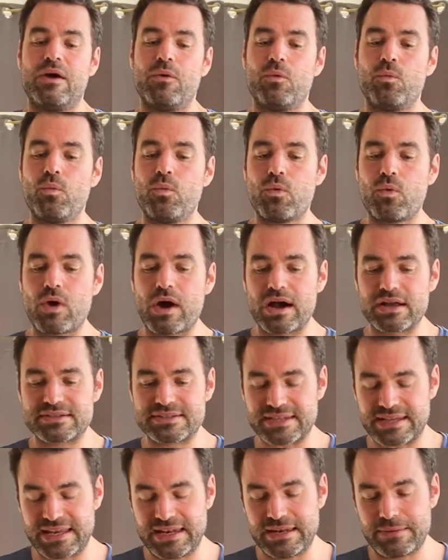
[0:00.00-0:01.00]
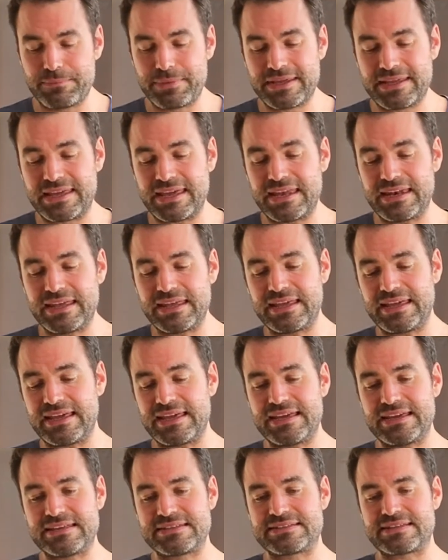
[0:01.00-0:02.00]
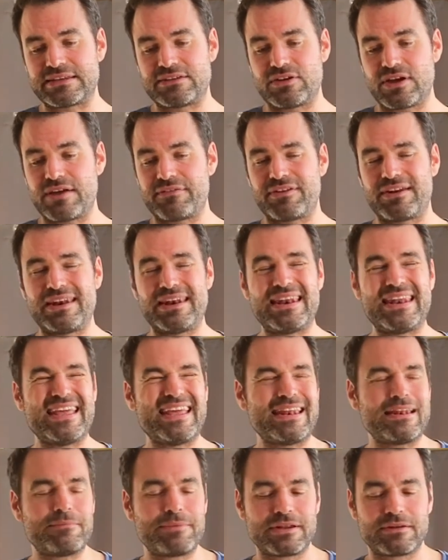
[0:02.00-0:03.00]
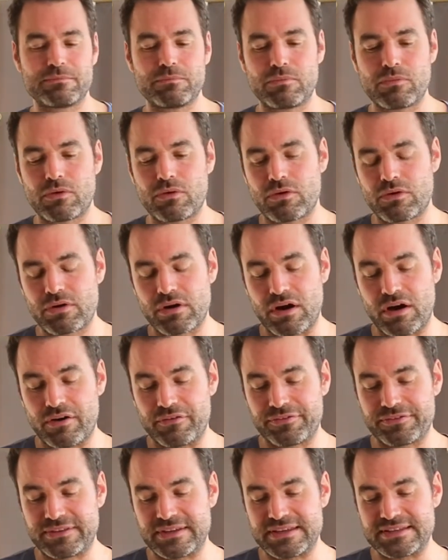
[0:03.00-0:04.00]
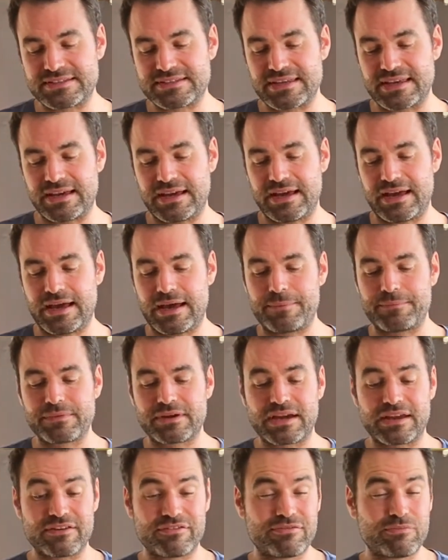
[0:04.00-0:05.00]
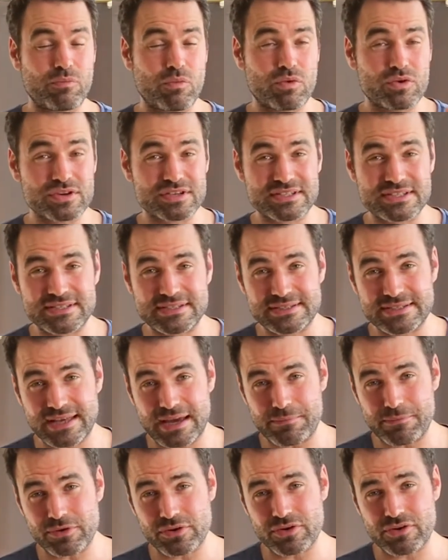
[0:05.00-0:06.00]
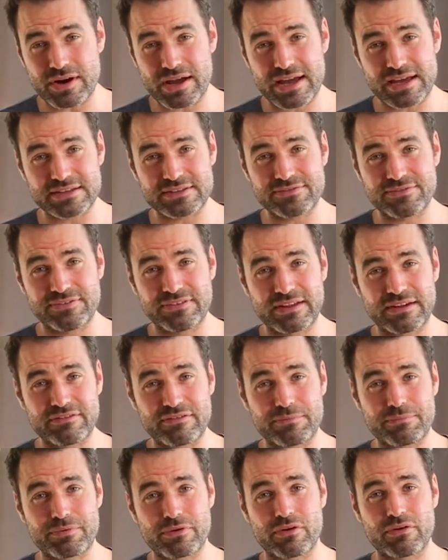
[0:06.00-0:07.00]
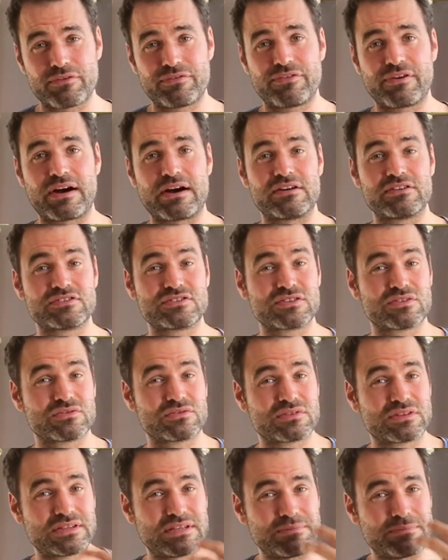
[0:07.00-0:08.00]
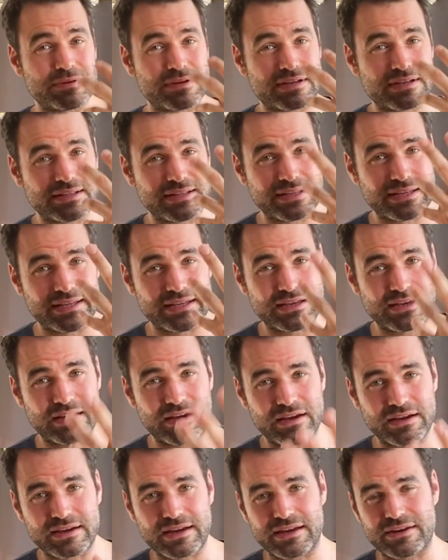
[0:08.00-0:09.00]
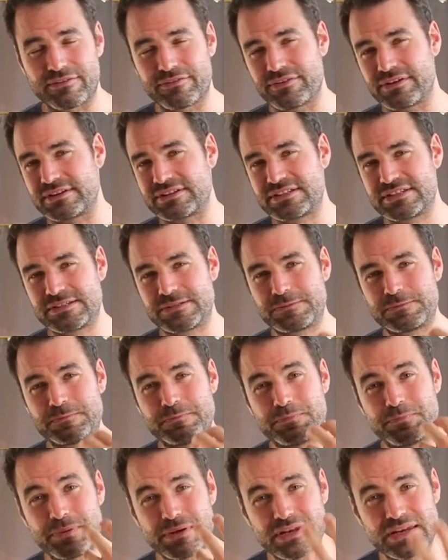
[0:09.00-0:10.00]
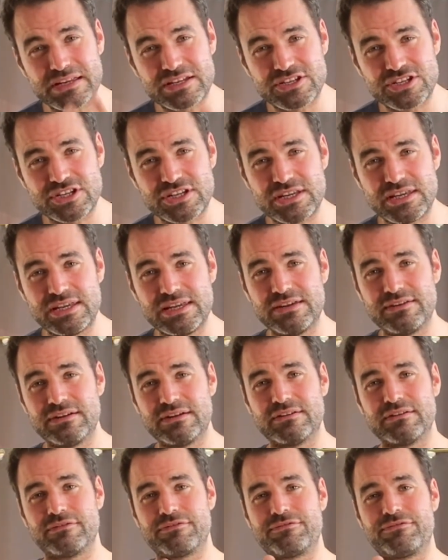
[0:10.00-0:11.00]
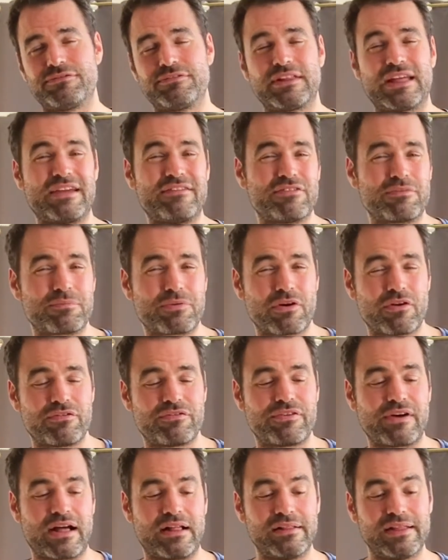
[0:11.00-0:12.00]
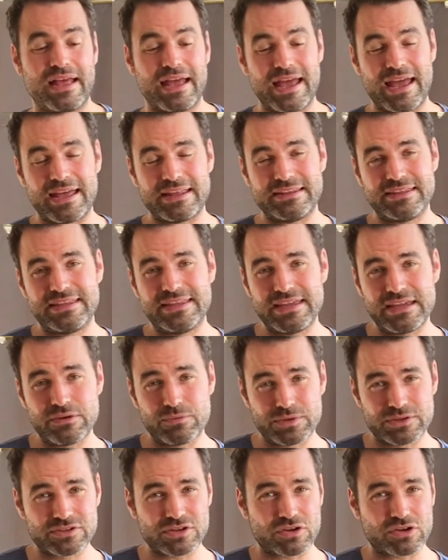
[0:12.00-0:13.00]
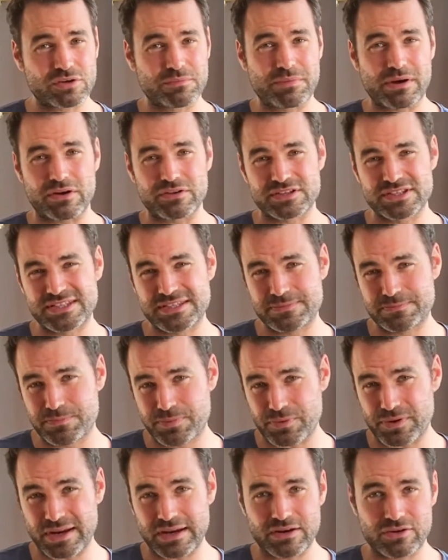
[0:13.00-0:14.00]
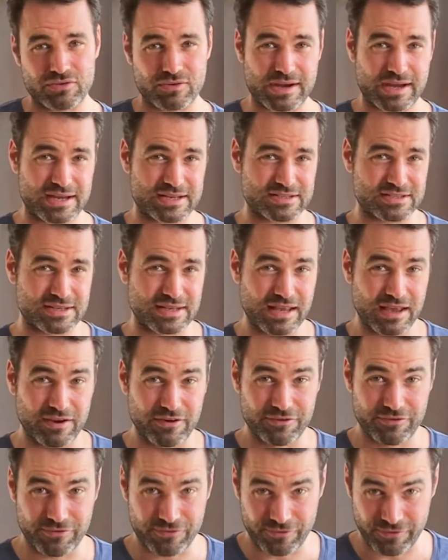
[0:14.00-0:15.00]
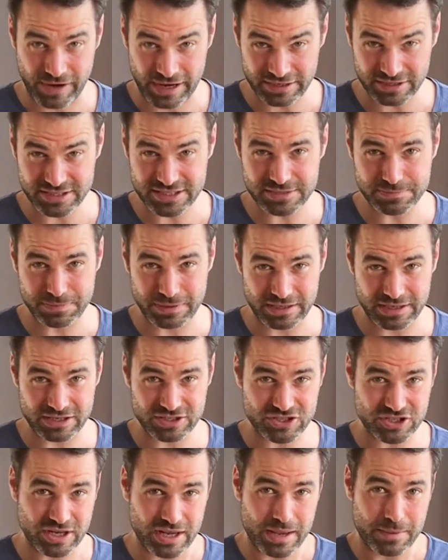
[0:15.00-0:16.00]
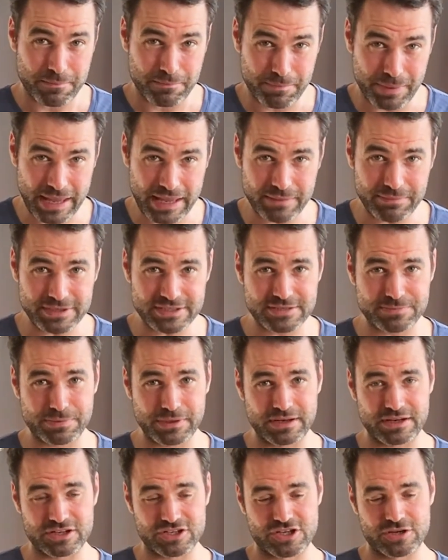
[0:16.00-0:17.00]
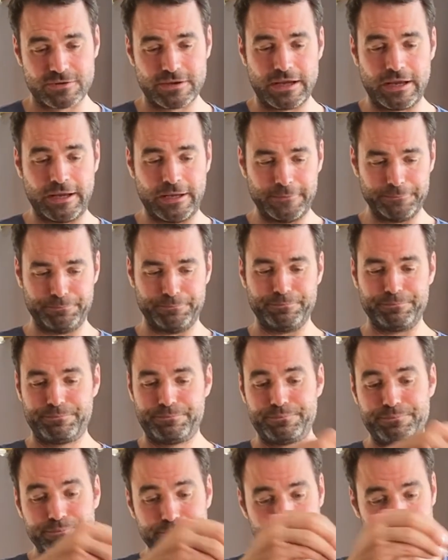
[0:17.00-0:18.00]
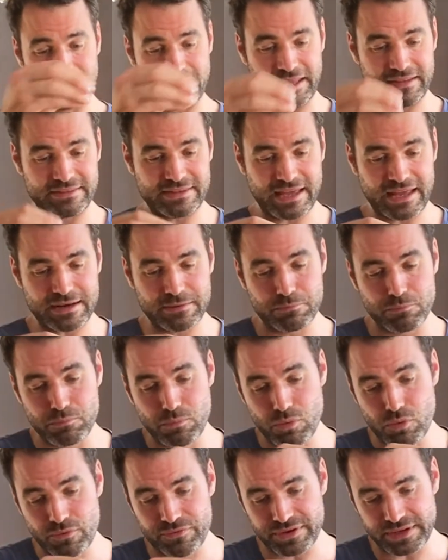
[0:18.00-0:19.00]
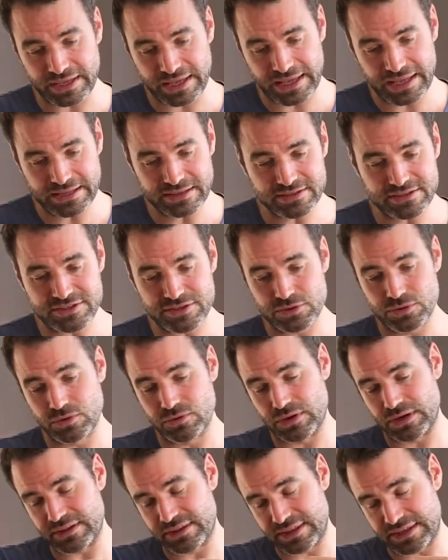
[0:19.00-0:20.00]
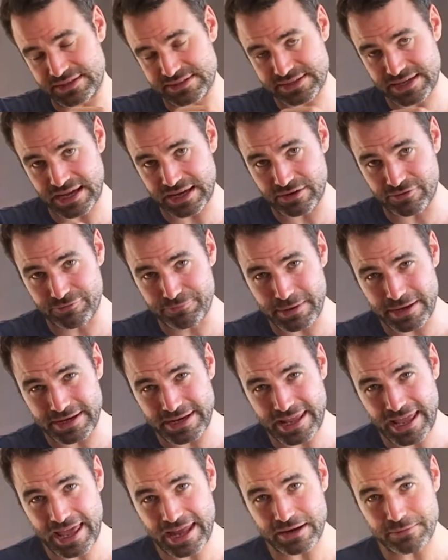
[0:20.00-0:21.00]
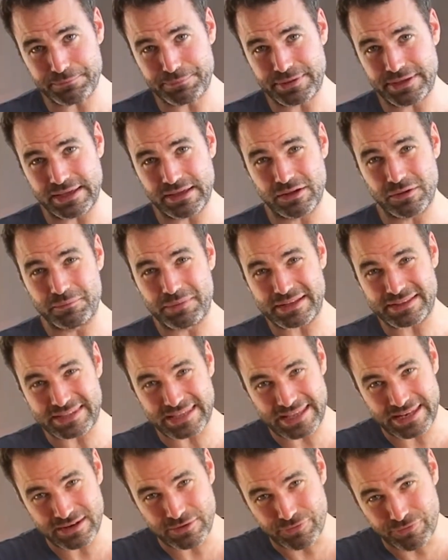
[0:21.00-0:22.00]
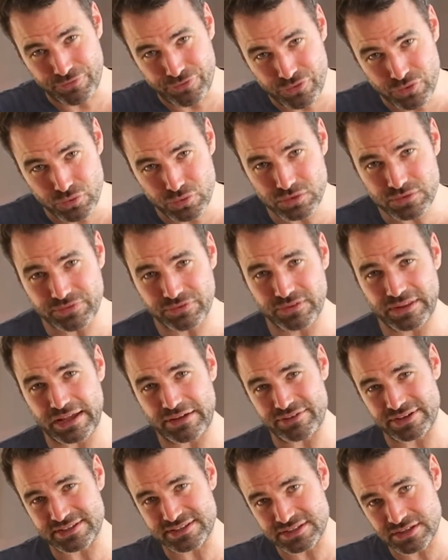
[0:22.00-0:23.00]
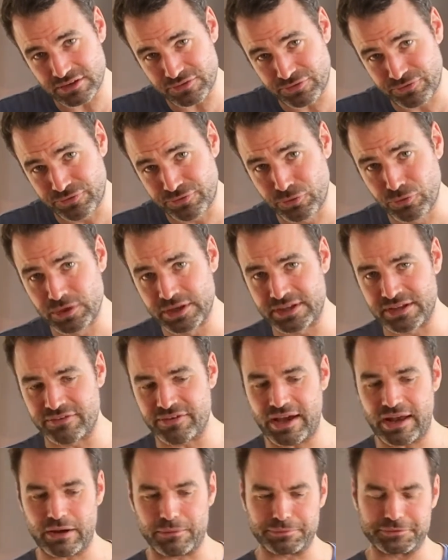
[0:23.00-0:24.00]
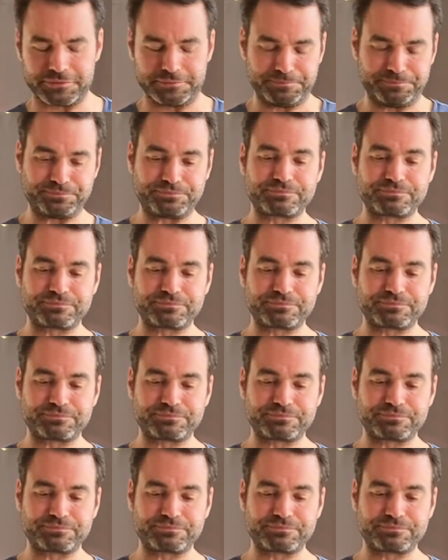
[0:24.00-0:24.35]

What's in the beginning is that you have a little bit more of this kind of more summer grass flavor profile. So typically kind of a spinachy flavor profile. And here we talk about spring grass, fresh spinach, baby spinach, and then moving into this kind of banana peel, but in the fruit flavor, it's not fully developed.